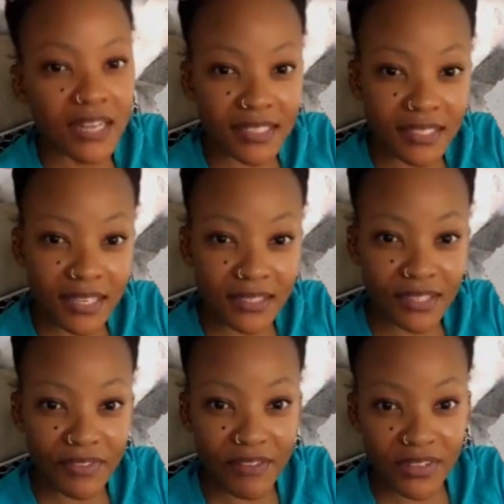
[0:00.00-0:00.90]
I say
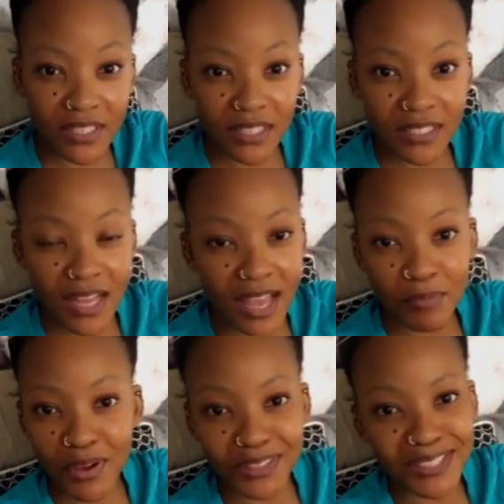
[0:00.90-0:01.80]
survivor tit? I
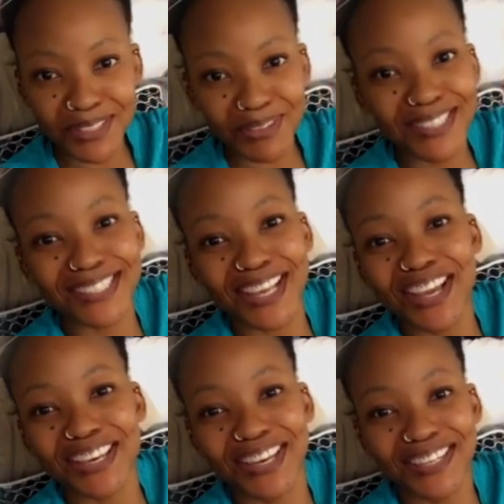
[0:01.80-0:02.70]
apologize when I say
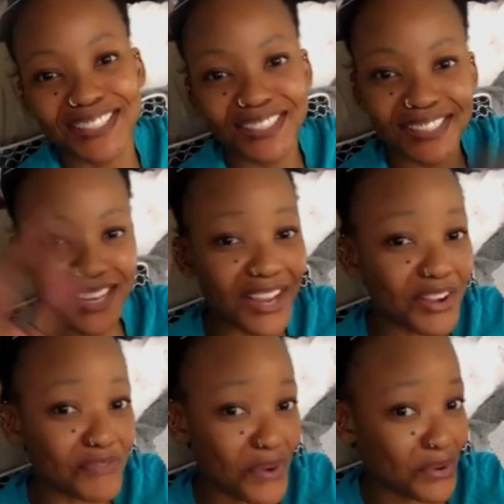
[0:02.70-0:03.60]
kid. Take
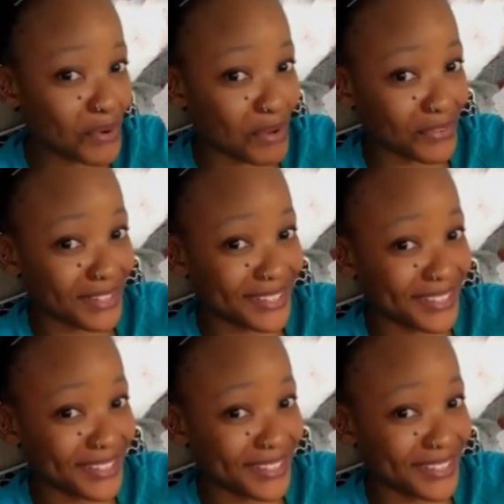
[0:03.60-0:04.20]
a photo of it.